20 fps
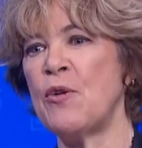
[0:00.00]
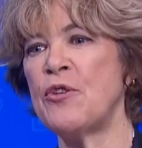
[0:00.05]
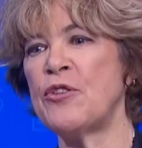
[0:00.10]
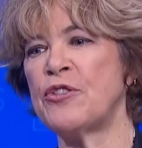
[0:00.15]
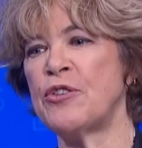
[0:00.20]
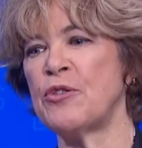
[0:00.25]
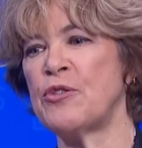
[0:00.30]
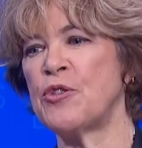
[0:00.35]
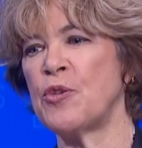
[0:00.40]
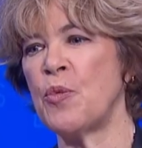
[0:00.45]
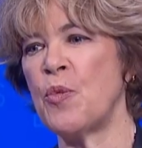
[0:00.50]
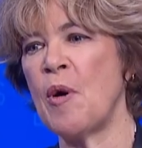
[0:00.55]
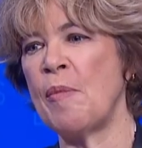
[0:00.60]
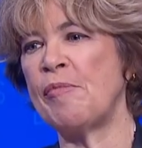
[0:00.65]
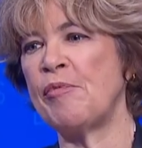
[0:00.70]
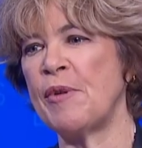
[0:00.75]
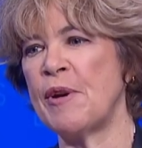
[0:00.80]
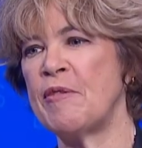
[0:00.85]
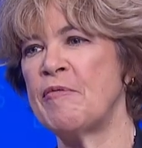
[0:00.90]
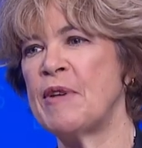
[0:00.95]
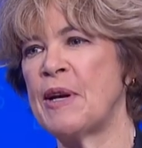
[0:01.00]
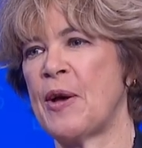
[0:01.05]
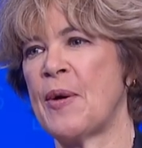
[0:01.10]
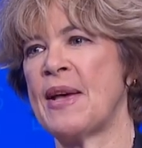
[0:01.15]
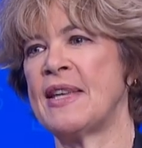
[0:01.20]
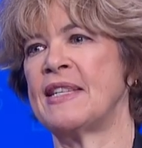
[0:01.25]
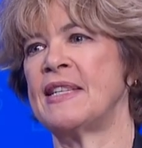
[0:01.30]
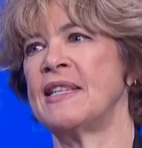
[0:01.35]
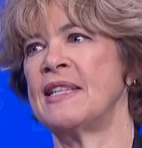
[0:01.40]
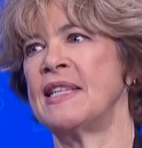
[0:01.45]
also to what Puerto Rico
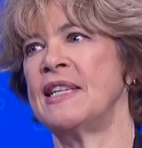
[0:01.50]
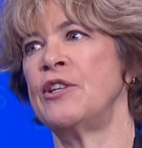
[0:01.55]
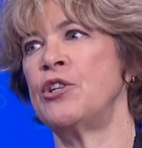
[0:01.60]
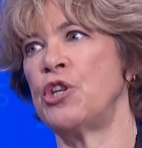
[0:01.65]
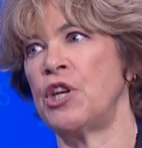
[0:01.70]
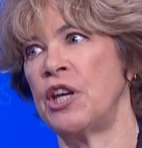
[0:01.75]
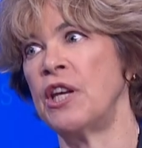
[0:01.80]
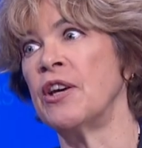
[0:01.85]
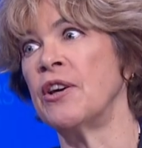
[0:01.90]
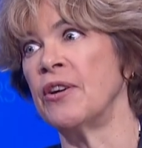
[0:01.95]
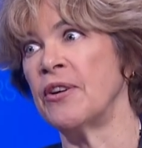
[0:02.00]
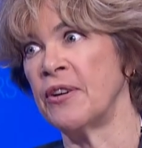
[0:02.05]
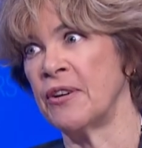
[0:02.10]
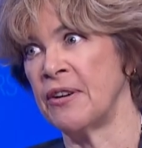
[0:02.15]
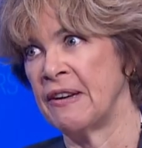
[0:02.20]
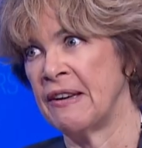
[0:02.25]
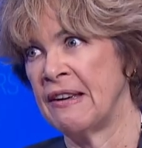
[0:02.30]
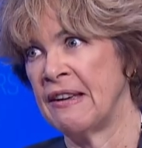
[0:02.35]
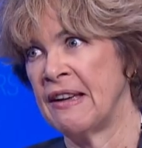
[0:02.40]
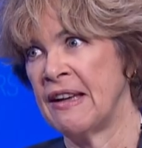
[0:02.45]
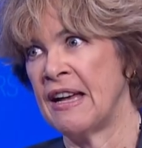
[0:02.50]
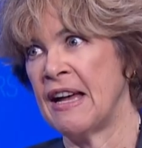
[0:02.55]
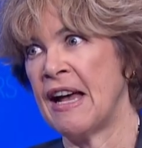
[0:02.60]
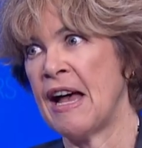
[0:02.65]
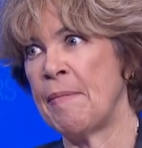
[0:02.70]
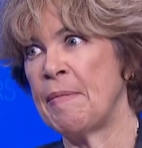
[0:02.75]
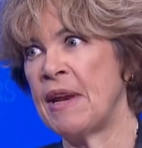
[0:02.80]
has to teach here. I